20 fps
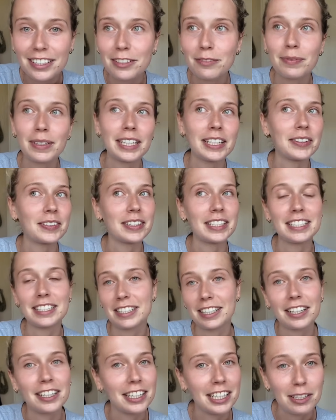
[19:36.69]
You've been on this
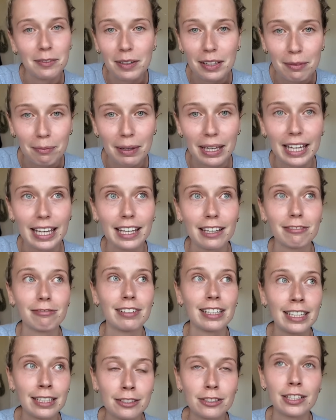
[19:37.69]
journey with me. You've
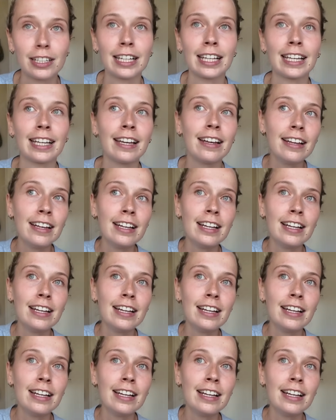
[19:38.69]
literally